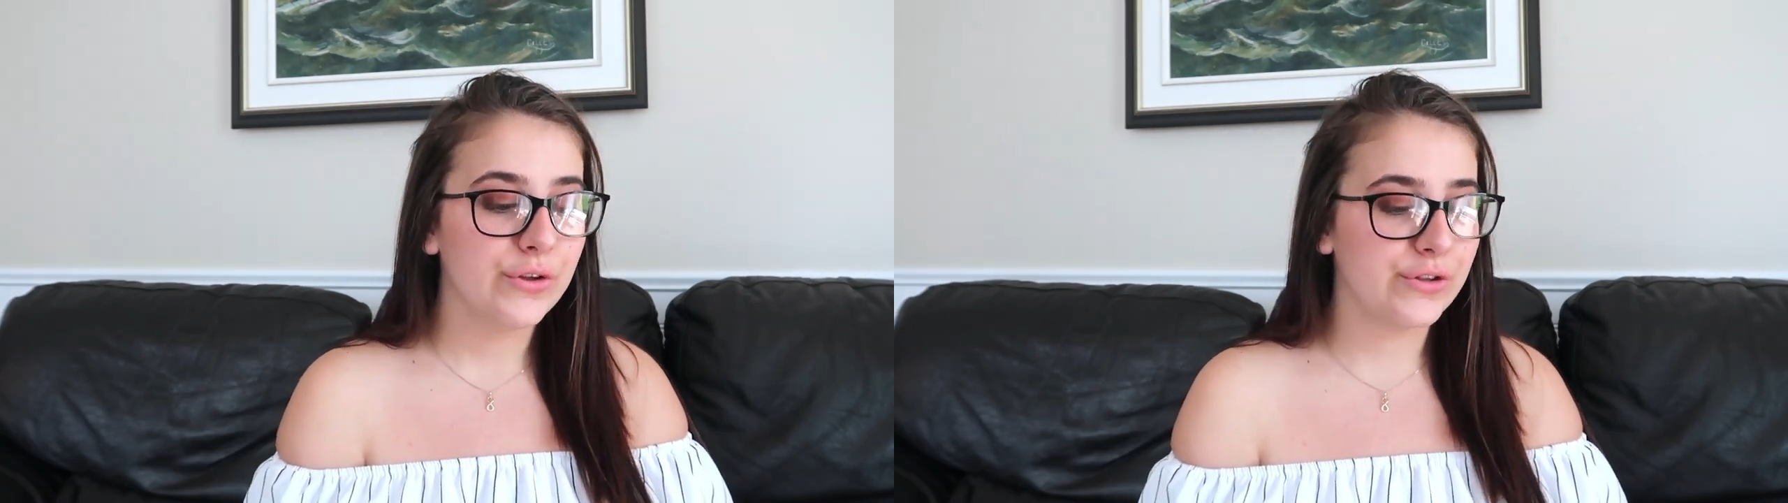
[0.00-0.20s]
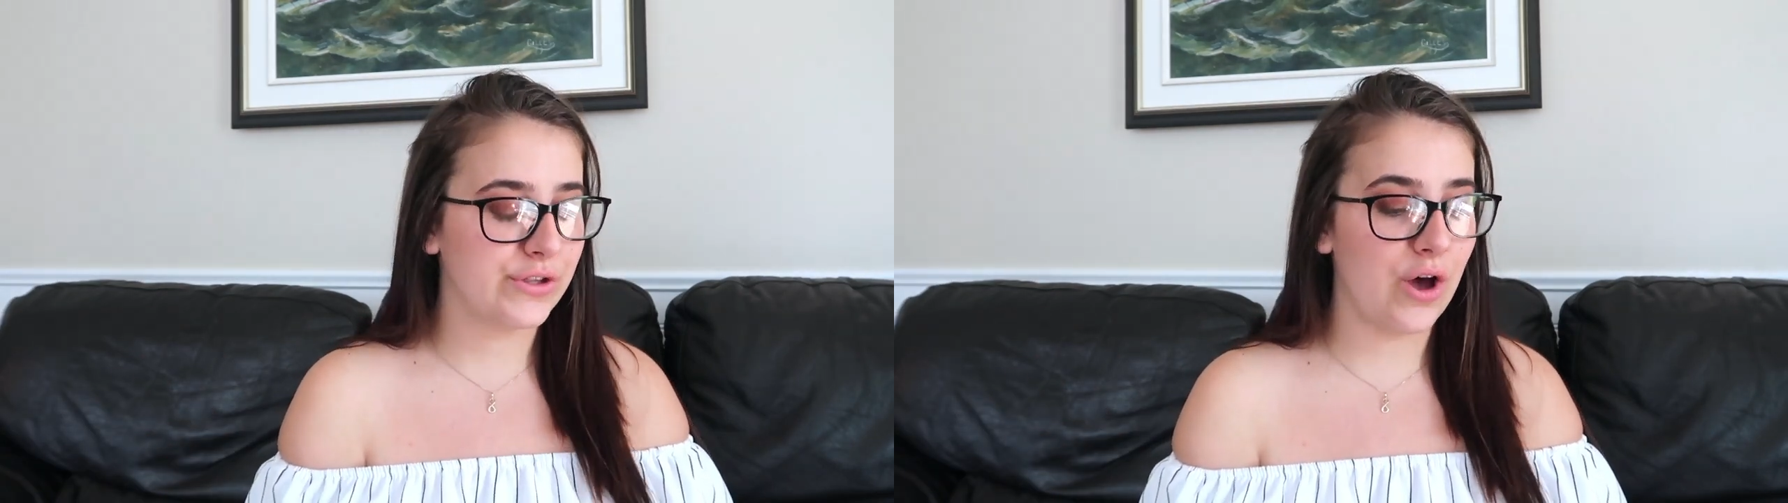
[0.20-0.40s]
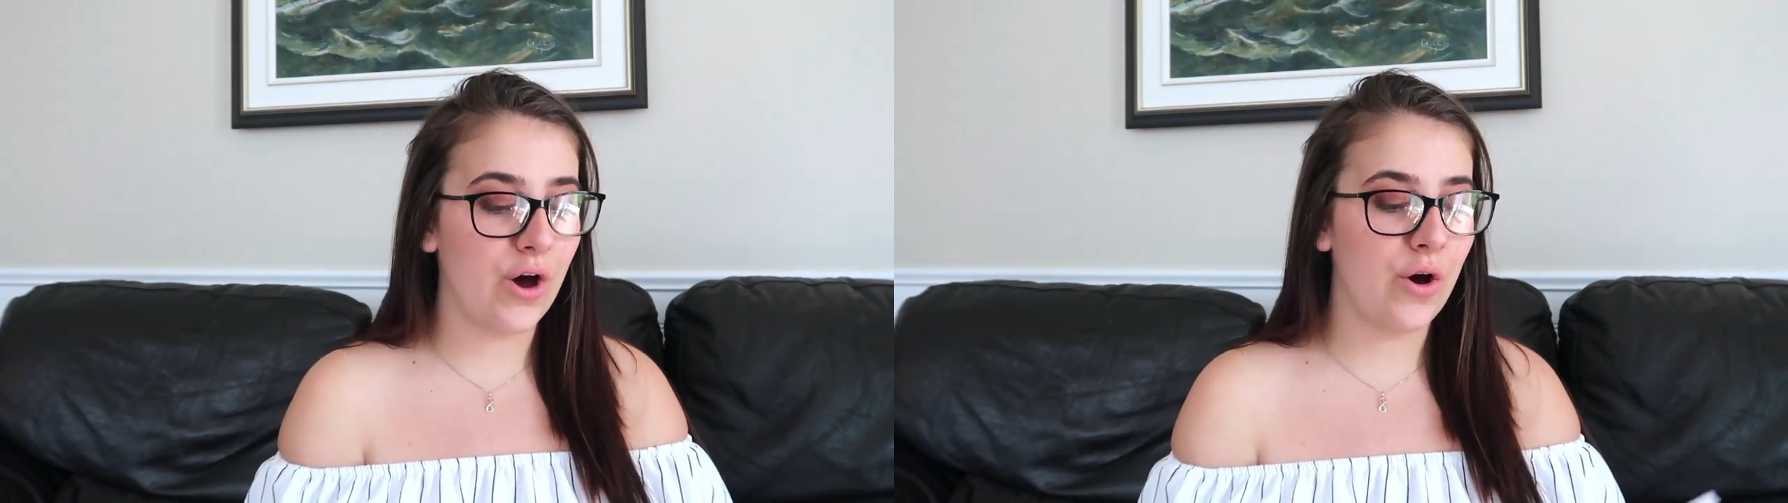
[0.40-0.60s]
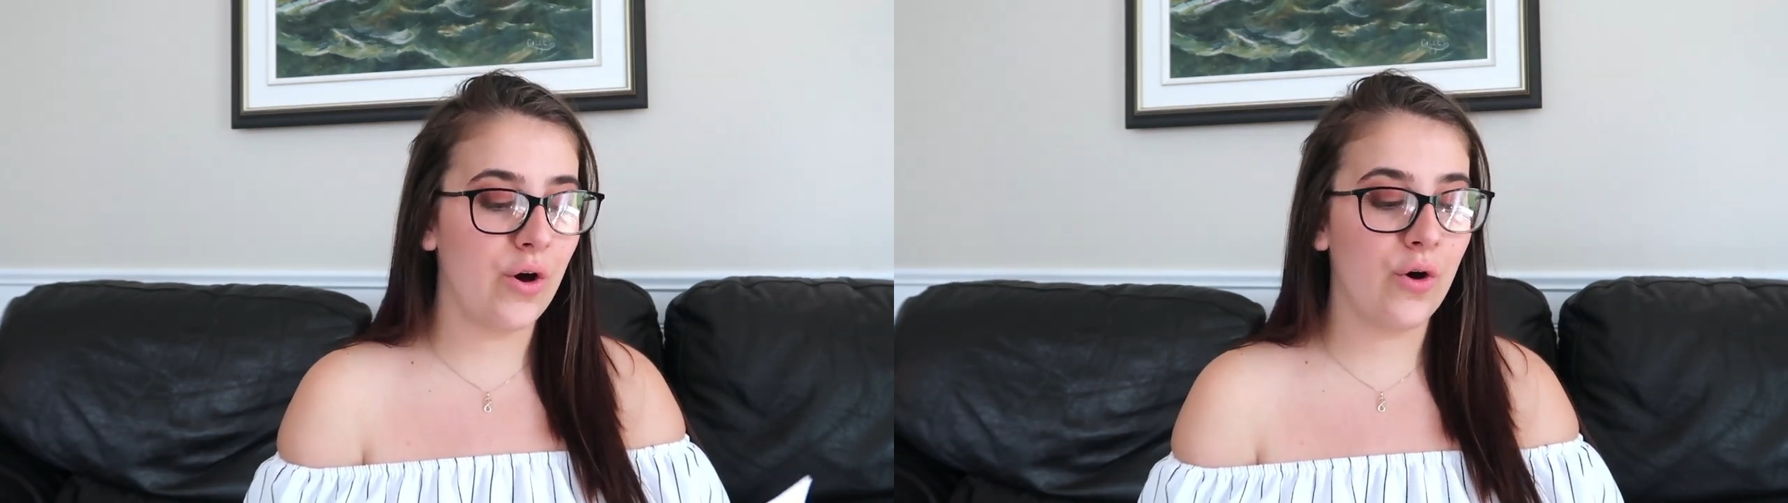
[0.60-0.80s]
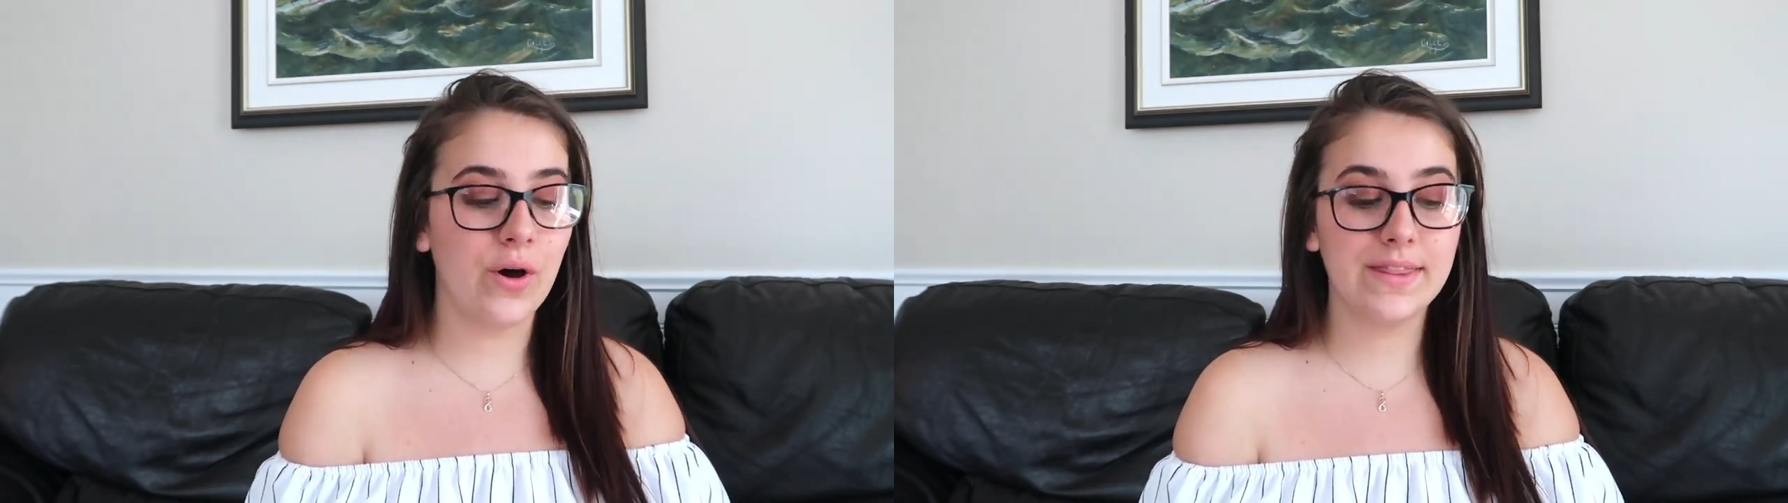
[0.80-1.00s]

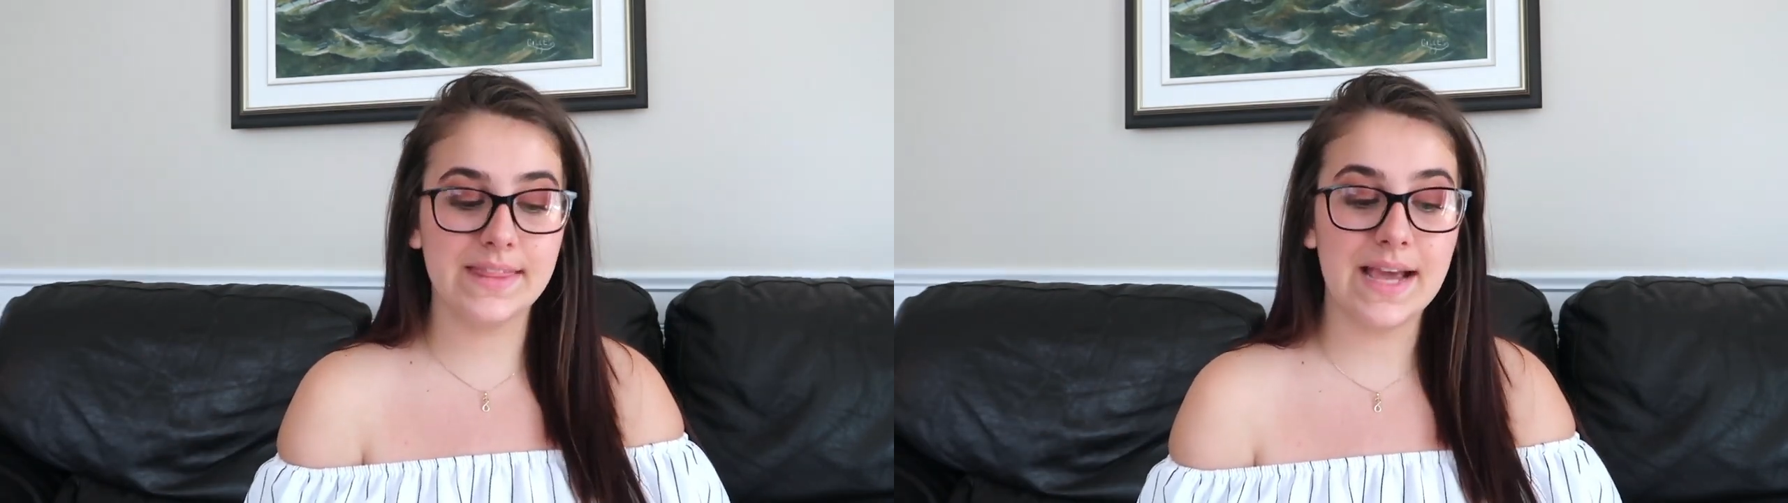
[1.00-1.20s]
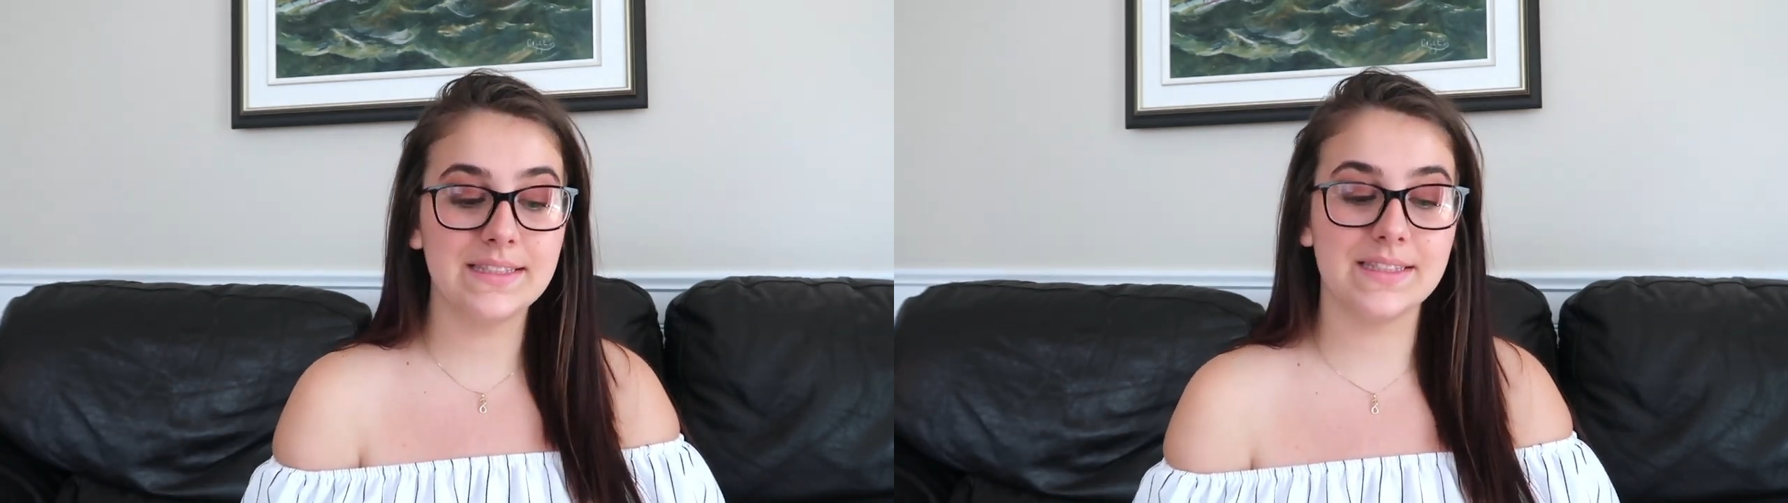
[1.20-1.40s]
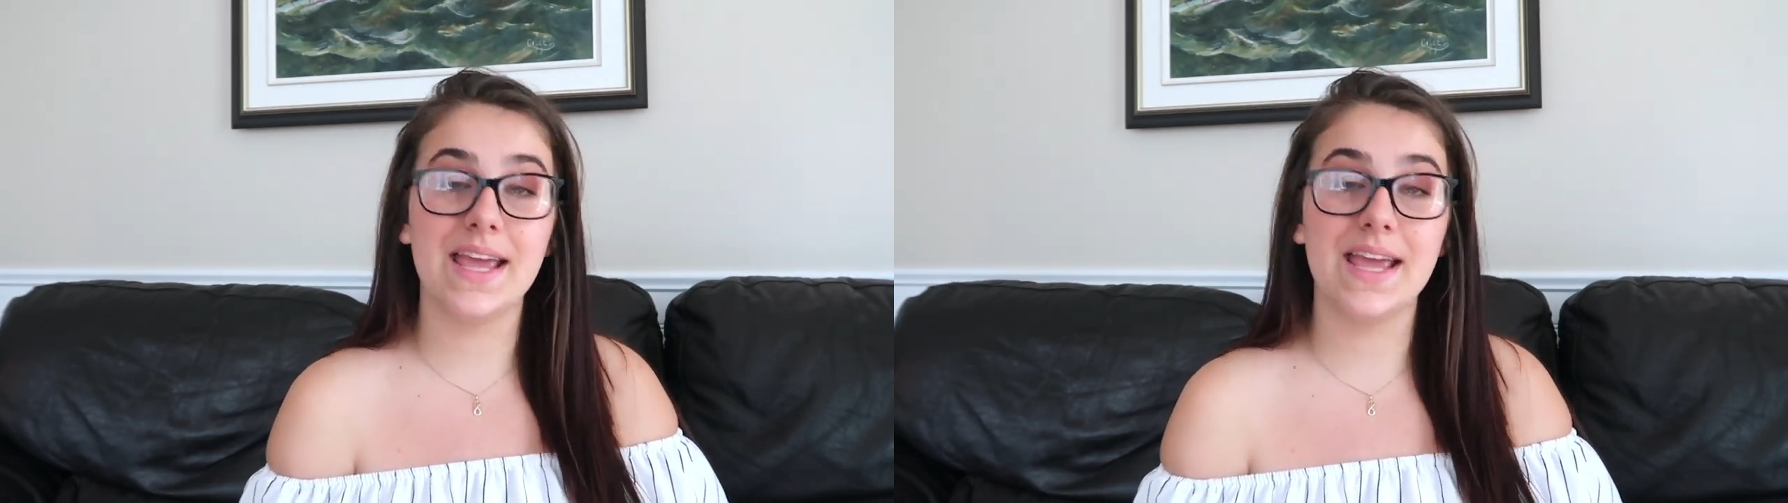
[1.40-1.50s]
So next